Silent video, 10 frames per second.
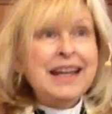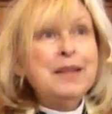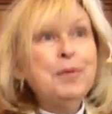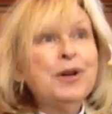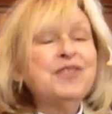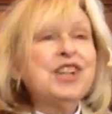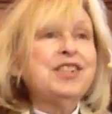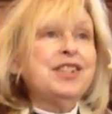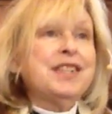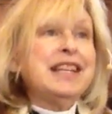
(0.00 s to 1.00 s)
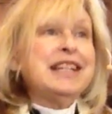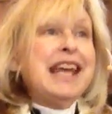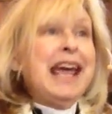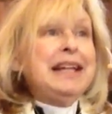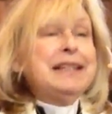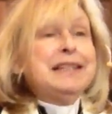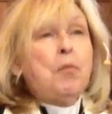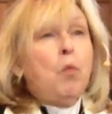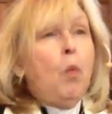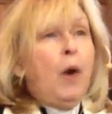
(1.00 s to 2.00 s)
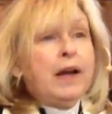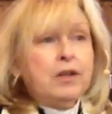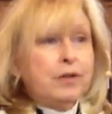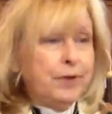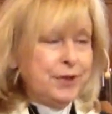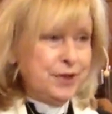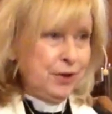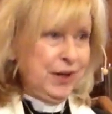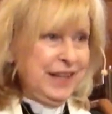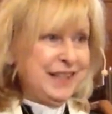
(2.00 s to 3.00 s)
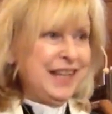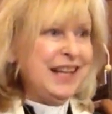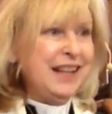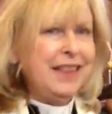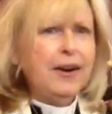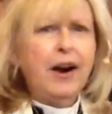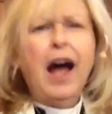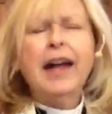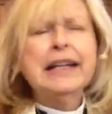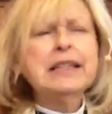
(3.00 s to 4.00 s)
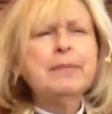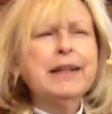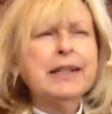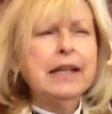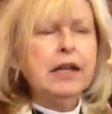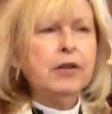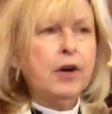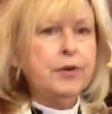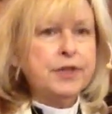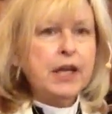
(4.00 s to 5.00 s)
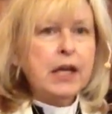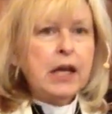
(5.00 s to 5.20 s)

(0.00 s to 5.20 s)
The book of Judges contains some wonderful stories. There are unexpected heroes.